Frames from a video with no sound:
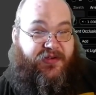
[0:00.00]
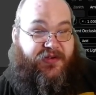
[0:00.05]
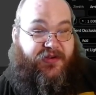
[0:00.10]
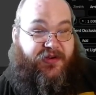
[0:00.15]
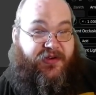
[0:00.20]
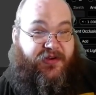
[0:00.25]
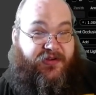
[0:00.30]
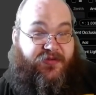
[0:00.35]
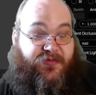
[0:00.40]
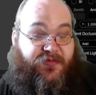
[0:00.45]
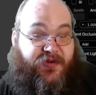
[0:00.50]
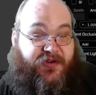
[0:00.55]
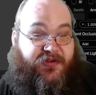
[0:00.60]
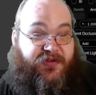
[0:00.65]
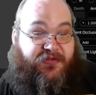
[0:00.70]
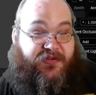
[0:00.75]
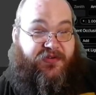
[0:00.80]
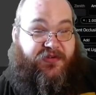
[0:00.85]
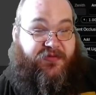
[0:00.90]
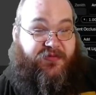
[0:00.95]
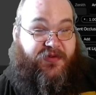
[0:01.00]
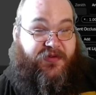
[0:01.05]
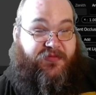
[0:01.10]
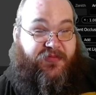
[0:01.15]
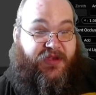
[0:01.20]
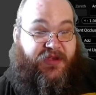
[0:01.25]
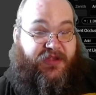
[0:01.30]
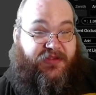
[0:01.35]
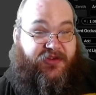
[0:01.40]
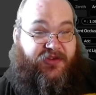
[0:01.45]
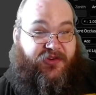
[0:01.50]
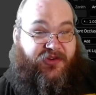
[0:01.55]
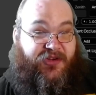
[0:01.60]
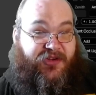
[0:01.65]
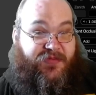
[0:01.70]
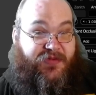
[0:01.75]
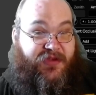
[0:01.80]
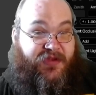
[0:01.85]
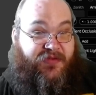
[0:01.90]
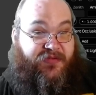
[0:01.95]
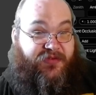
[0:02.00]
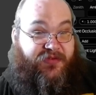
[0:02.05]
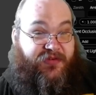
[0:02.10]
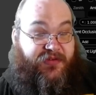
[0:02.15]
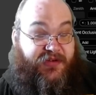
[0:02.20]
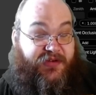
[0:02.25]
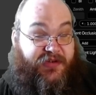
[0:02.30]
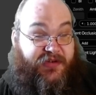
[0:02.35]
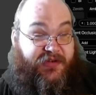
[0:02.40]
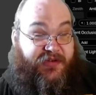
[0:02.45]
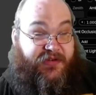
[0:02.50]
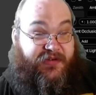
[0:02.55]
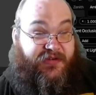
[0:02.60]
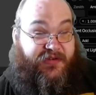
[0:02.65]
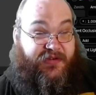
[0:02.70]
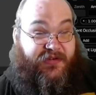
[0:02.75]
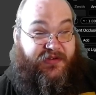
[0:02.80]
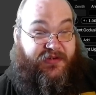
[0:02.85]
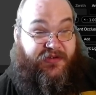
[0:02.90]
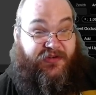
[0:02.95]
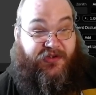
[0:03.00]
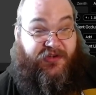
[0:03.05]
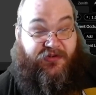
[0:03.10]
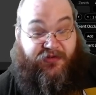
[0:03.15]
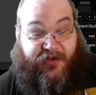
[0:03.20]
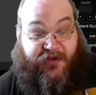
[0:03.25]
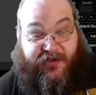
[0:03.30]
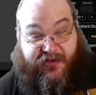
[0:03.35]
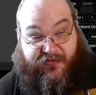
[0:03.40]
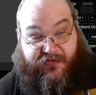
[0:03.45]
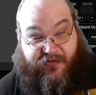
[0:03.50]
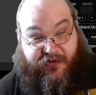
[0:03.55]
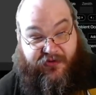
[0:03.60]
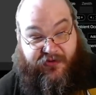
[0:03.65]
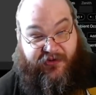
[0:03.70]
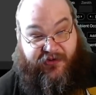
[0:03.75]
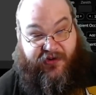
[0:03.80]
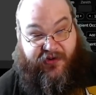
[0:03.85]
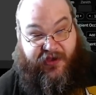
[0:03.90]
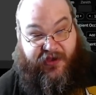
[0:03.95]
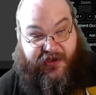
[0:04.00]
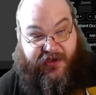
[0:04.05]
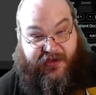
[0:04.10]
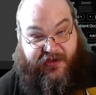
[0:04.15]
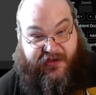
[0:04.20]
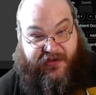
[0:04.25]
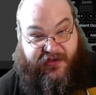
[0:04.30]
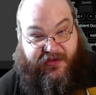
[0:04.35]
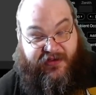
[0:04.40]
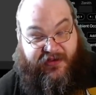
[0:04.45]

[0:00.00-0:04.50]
Are you wondering what made these ships evergreen? Do you like the Voyager-a?